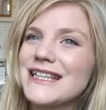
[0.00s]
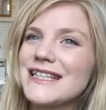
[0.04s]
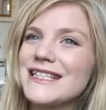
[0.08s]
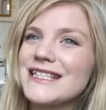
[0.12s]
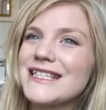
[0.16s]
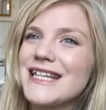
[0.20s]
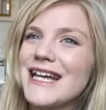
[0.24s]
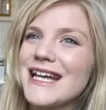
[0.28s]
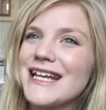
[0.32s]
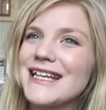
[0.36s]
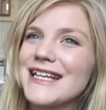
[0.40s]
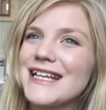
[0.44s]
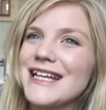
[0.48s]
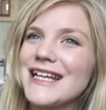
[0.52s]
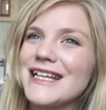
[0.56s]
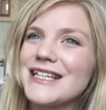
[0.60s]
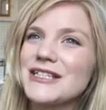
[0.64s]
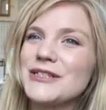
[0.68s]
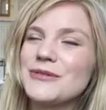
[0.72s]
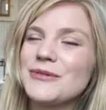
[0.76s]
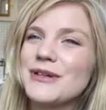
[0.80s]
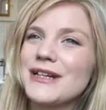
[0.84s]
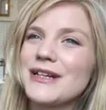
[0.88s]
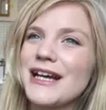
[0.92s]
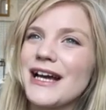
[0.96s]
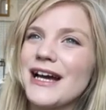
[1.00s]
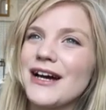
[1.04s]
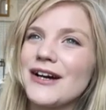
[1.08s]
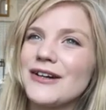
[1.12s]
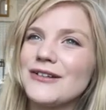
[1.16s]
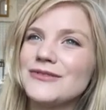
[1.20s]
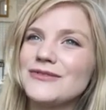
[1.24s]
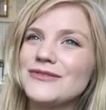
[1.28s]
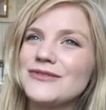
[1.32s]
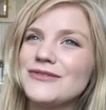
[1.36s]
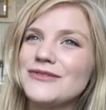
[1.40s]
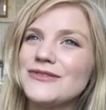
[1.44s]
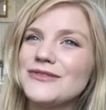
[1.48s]
taking into
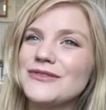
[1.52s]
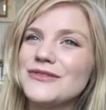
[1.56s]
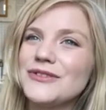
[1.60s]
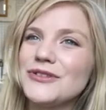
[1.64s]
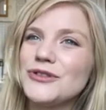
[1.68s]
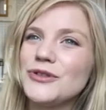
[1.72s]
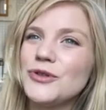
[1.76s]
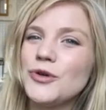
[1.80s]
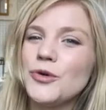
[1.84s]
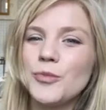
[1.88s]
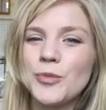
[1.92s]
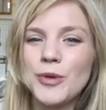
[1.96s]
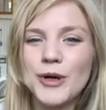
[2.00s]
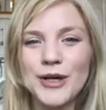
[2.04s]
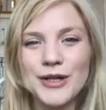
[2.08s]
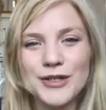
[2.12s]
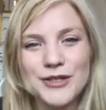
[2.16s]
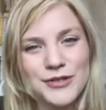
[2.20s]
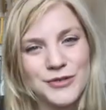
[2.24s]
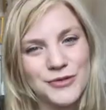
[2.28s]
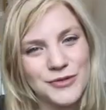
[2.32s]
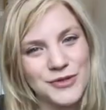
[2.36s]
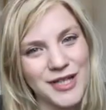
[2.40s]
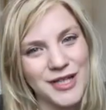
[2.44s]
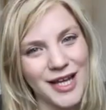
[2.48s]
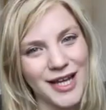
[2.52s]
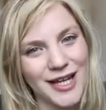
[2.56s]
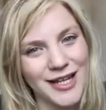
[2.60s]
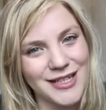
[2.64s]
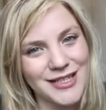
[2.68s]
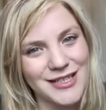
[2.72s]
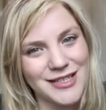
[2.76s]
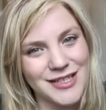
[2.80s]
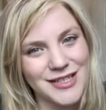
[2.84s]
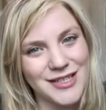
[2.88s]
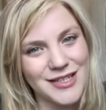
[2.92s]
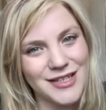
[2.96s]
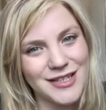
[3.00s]
account your personal
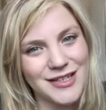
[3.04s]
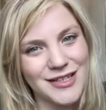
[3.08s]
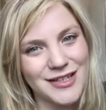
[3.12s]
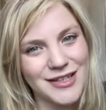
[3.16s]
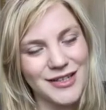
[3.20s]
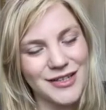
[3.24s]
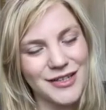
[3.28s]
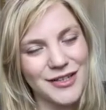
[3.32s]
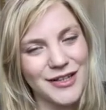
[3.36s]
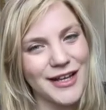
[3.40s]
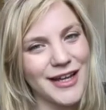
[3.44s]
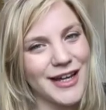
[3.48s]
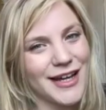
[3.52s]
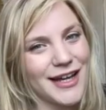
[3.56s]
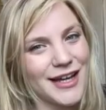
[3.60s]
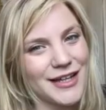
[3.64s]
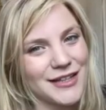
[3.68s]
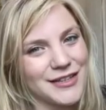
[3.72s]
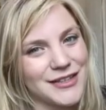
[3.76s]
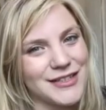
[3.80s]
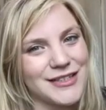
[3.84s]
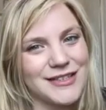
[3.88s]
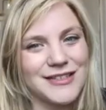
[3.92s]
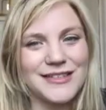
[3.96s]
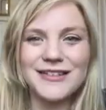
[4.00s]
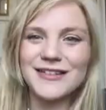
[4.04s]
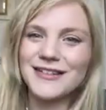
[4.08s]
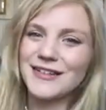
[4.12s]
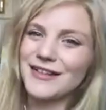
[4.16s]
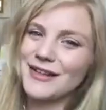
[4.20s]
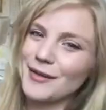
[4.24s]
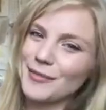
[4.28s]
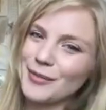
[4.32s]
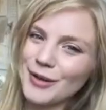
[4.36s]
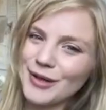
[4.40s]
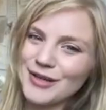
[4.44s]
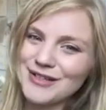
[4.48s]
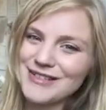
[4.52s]
taste and
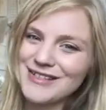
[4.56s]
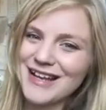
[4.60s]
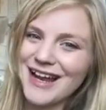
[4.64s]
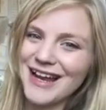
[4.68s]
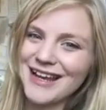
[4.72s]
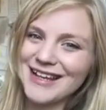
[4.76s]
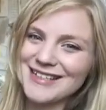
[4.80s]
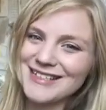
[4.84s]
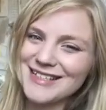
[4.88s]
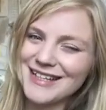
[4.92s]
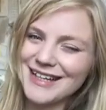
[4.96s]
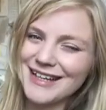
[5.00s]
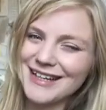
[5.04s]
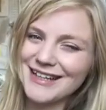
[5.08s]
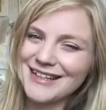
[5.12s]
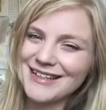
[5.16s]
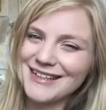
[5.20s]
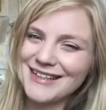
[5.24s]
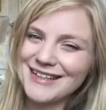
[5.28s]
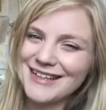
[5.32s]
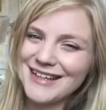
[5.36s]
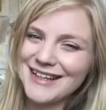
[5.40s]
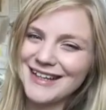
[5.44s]
a personality.